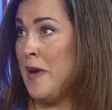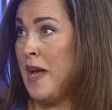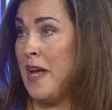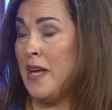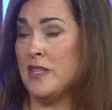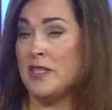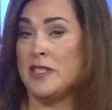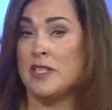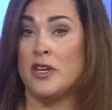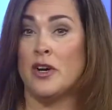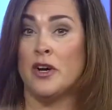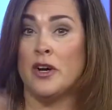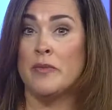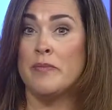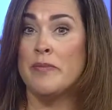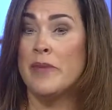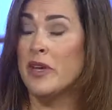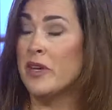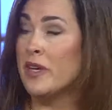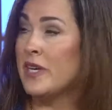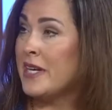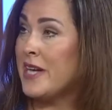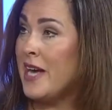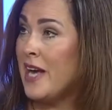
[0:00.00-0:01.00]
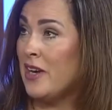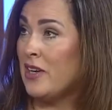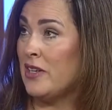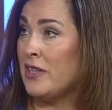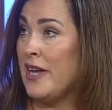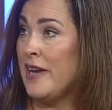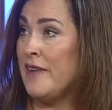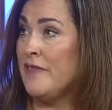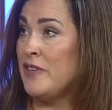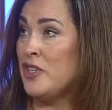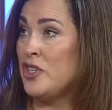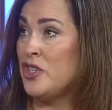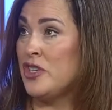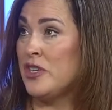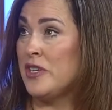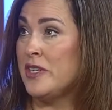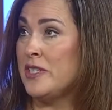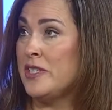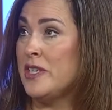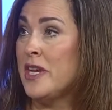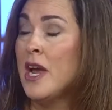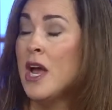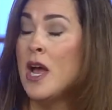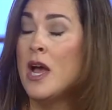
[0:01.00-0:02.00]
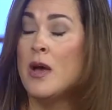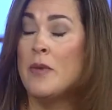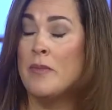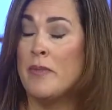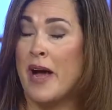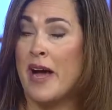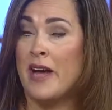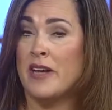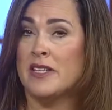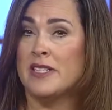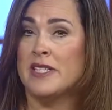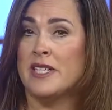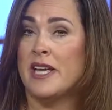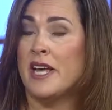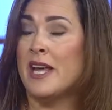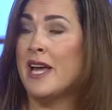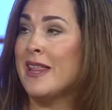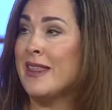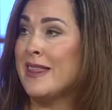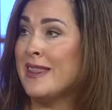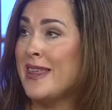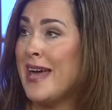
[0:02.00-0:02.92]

policy or $1 million life insurance policy.